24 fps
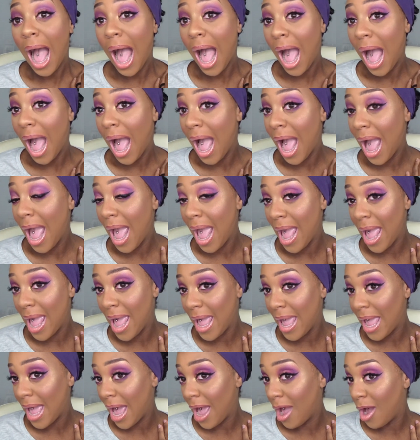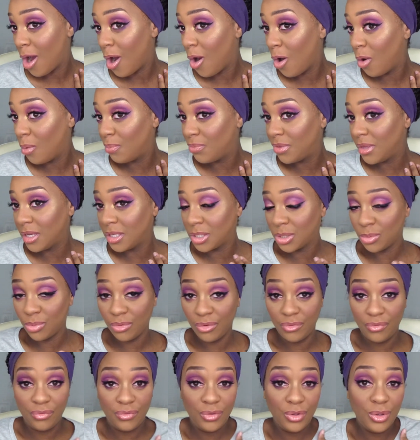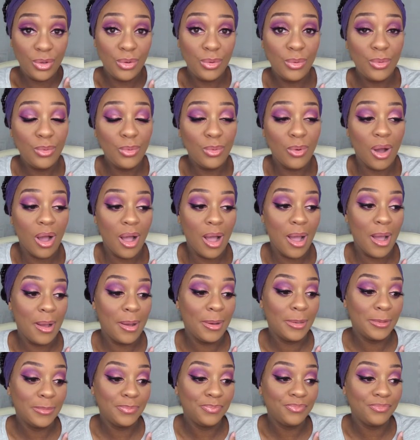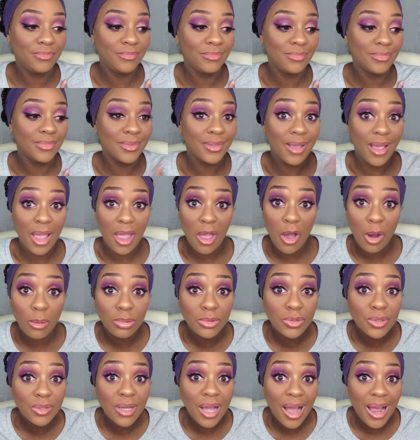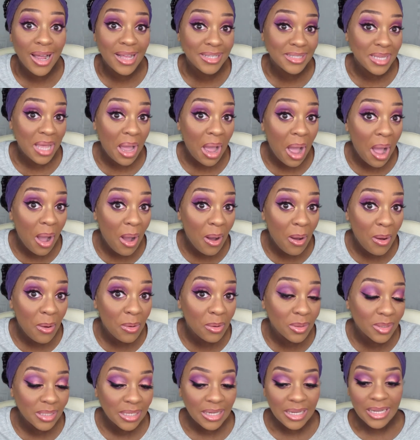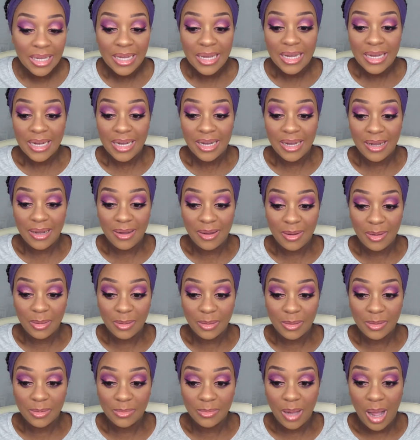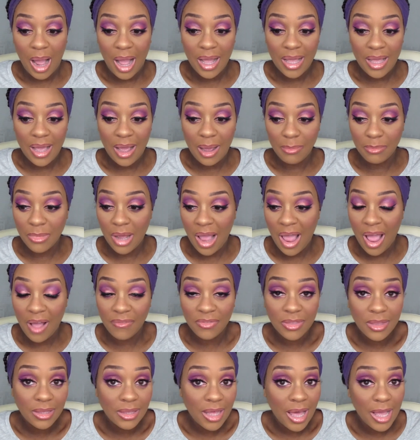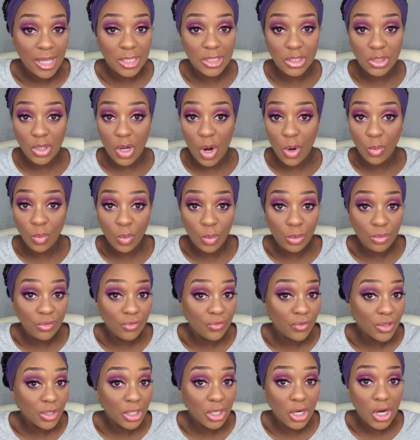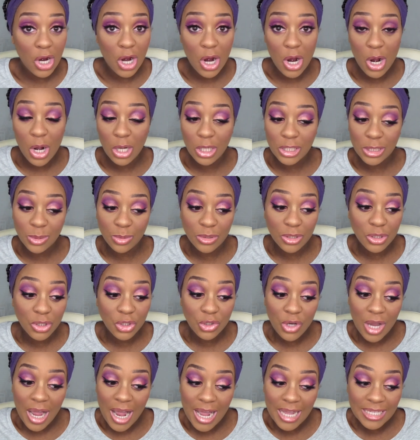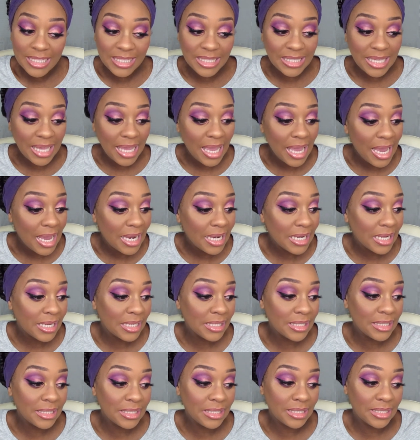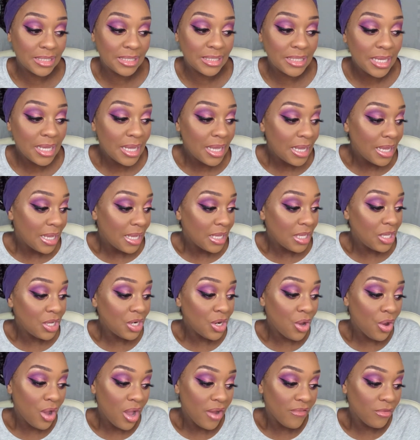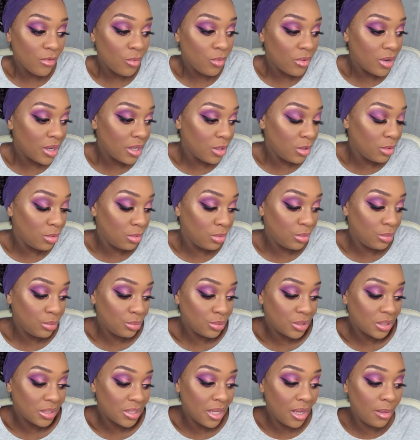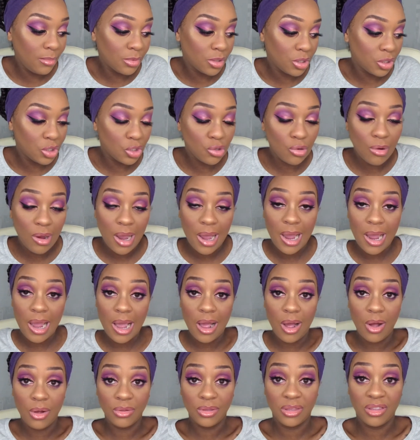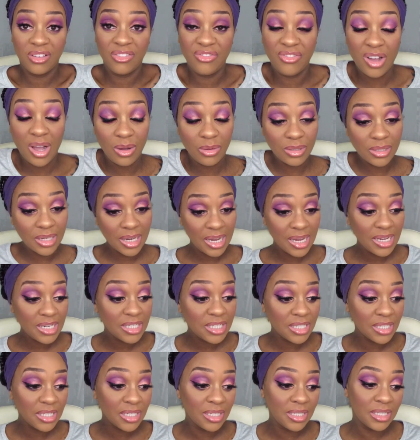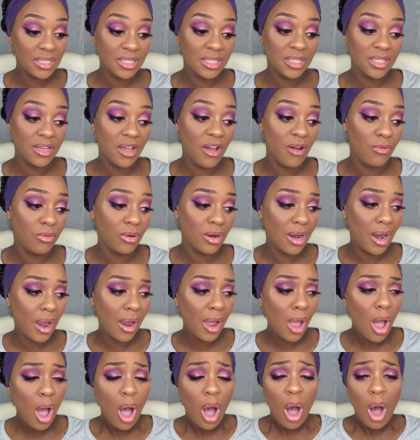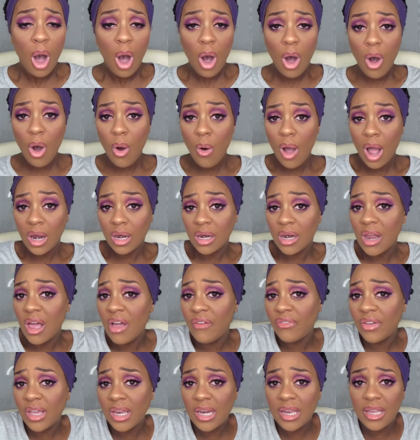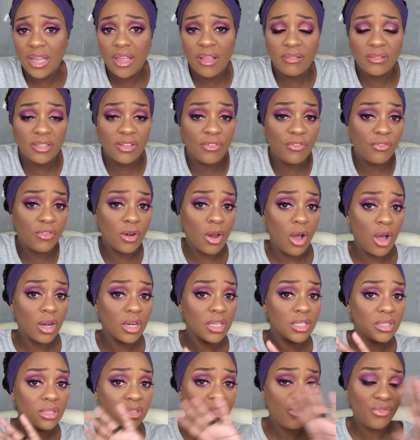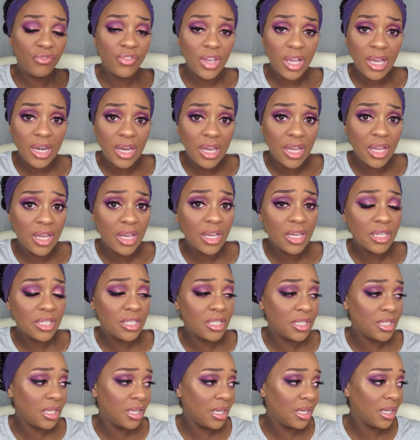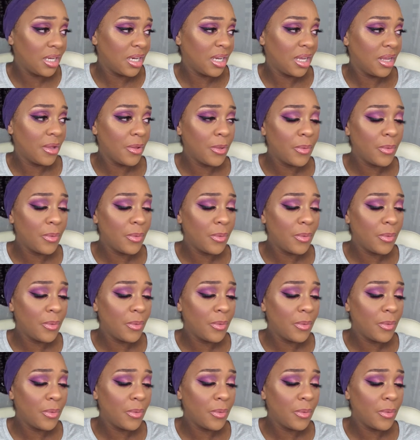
I hope this review helped you guys out. I'm gonna have to like start rooting for the girls with the dry skin, because you know, everyone who seemed to try out the foundation and stuff were like, oh, I love it, it gives a flawless finish, and